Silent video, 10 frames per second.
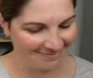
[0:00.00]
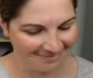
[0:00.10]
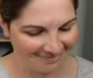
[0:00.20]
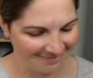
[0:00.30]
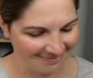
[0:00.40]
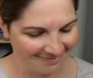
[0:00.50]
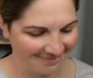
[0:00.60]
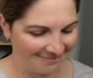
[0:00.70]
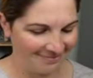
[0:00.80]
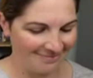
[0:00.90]

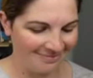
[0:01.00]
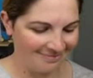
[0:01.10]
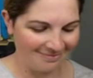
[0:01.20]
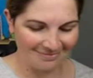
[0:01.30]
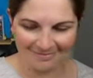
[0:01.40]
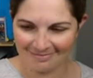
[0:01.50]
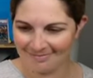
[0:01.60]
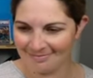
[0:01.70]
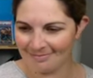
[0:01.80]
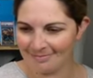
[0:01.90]

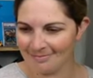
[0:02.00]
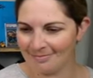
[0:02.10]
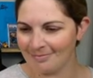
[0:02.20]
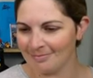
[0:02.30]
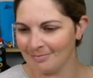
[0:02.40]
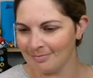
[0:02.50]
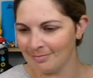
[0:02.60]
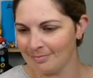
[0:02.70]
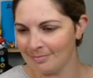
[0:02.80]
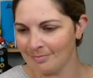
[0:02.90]

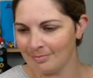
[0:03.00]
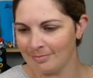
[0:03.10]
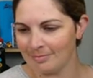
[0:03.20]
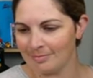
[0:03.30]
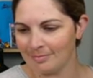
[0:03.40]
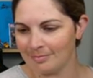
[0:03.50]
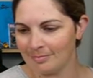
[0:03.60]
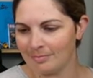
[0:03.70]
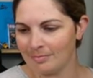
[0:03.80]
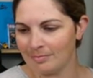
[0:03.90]

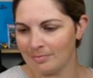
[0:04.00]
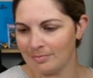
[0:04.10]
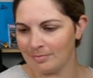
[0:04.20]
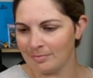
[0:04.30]
No words are spoken by the person on screen.